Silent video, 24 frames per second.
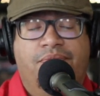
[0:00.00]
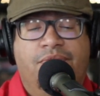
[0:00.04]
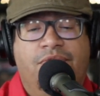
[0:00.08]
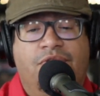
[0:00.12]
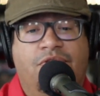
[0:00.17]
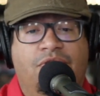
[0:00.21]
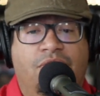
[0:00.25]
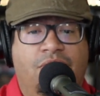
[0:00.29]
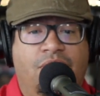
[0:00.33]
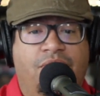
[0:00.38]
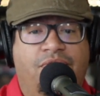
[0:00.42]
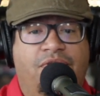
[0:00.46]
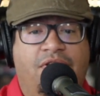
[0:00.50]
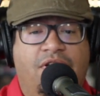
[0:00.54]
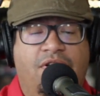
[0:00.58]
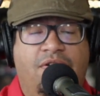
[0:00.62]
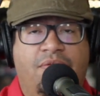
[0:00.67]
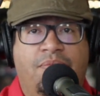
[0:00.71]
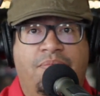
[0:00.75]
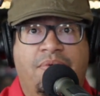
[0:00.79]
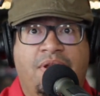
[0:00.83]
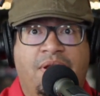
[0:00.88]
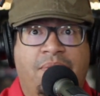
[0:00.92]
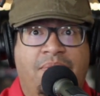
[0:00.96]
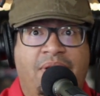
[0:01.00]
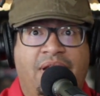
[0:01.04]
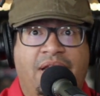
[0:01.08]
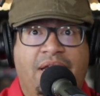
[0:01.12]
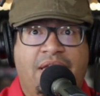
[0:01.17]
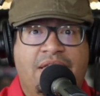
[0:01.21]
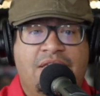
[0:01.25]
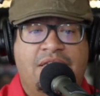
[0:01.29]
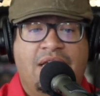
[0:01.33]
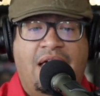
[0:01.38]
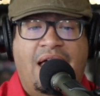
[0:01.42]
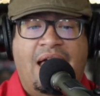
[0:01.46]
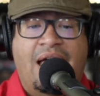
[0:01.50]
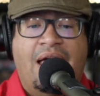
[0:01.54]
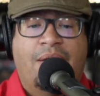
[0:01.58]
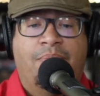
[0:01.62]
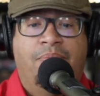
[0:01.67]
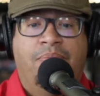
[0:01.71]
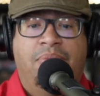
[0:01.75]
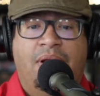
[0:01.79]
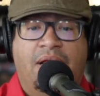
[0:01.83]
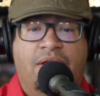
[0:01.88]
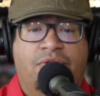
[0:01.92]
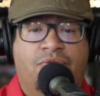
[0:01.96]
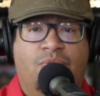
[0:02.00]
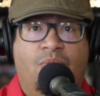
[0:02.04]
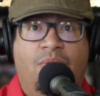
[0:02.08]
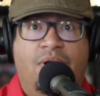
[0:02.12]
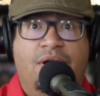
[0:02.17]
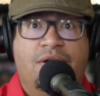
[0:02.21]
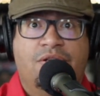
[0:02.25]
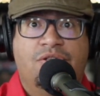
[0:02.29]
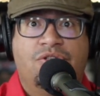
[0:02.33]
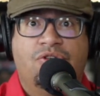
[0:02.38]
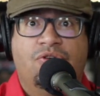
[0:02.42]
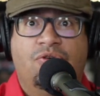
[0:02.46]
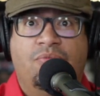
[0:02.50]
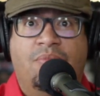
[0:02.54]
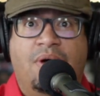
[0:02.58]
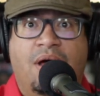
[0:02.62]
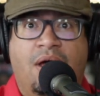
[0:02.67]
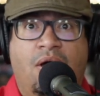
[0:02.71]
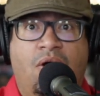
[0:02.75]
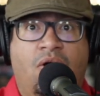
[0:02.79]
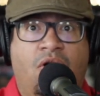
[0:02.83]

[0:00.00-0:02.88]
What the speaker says: So I figured the ability to add +1 to my